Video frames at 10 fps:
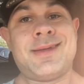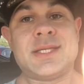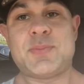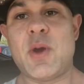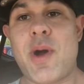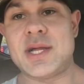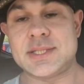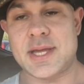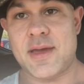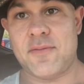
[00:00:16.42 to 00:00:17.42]
It's been a
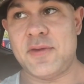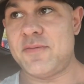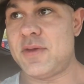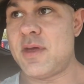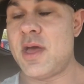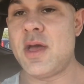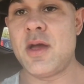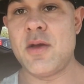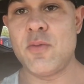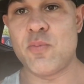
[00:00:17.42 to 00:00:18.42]
while since I've even
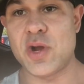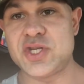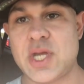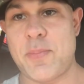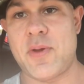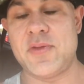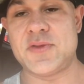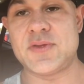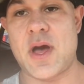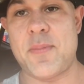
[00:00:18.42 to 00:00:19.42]
brushed up on
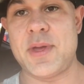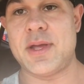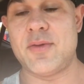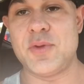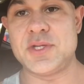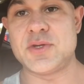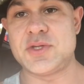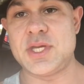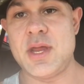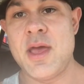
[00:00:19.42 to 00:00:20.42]
this topic and
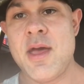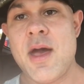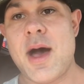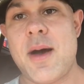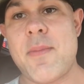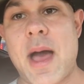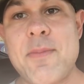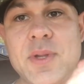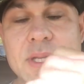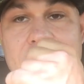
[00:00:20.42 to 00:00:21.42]
researched it.
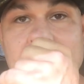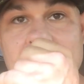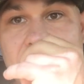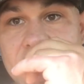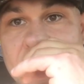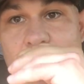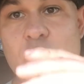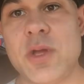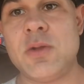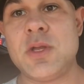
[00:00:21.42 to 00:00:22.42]
I believe that it
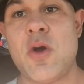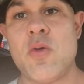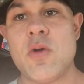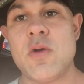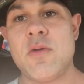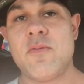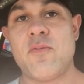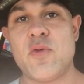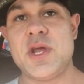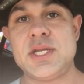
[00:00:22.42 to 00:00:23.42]
will lower
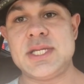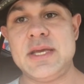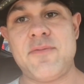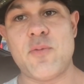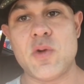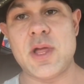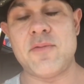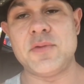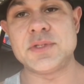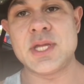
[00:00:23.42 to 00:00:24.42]
free T4
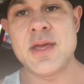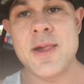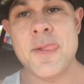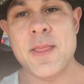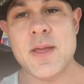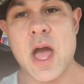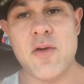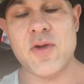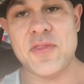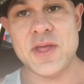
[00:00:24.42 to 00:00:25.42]
levels.
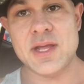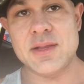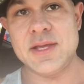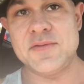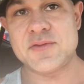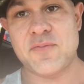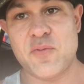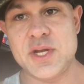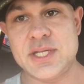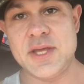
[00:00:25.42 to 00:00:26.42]
However, I think it leaves
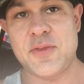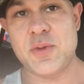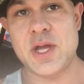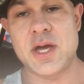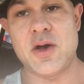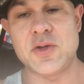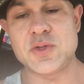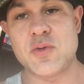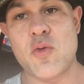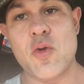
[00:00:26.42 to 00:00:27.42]
free T3
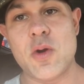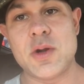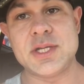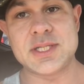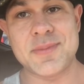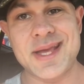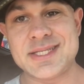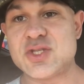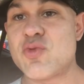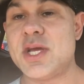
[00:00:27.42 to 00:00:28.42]
unaltered, or in some
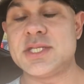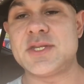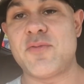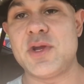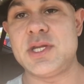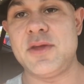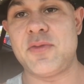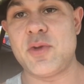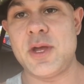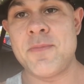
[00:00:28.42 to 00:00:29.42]
cases raises free
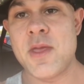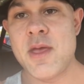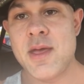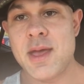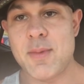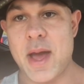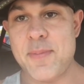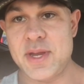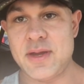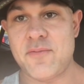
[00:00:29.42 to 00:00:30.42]
T3. And in
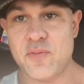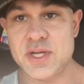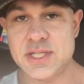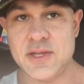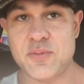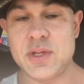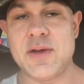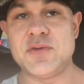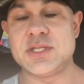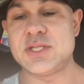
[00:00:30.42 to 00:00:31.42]
my opinion, free T3
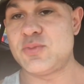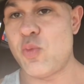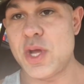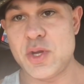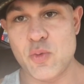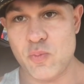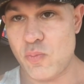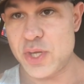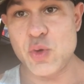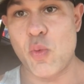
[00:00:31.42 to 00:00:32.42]
levels is what you
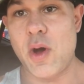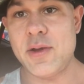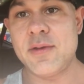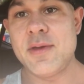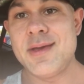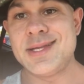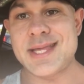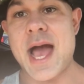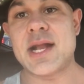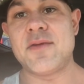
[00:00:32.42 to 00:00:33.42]
want.
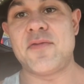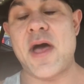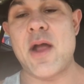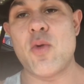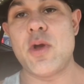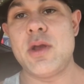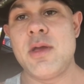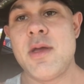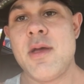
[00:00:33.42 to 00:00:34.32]
It's active thyroid.